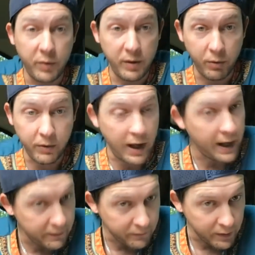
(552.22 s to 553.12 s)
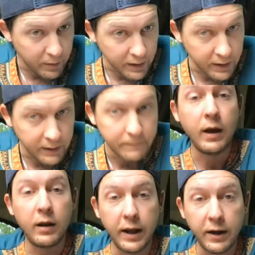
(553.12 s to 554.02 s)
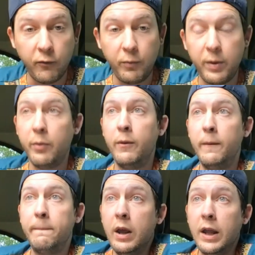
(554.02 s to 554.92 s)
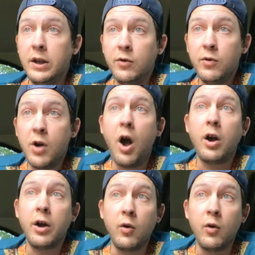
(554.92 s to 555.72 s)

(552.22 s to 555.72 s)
people, not everybody, a lot of people. And you're not going to